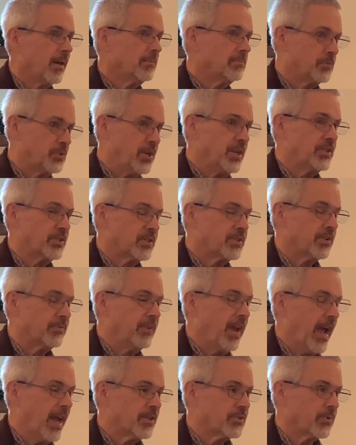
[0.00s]
Jesus of
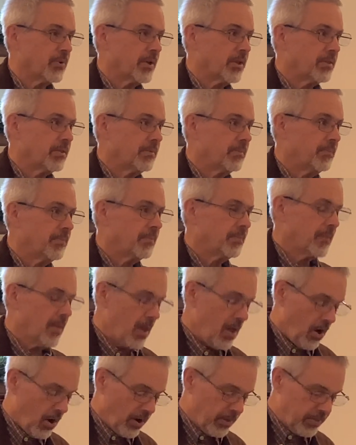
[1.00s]
Nazareth?
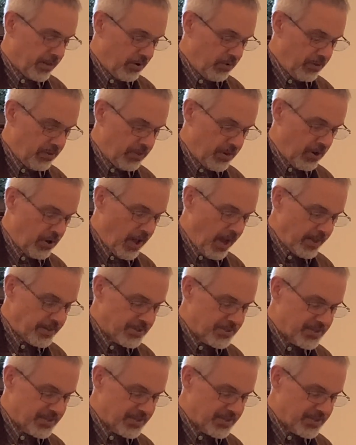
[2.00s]
All right, they're, they're not